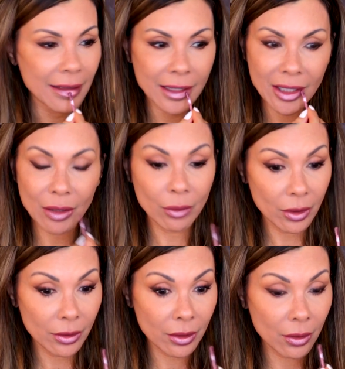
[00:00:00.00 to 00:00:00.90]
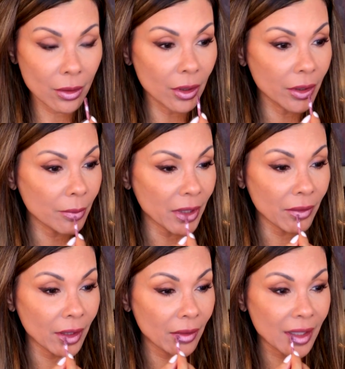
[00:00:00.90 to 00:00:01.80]
Is that a rose gold? My
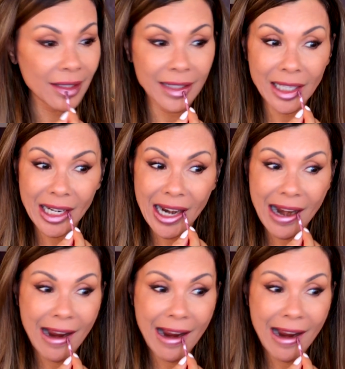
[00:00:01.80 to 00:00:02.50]
favorite color.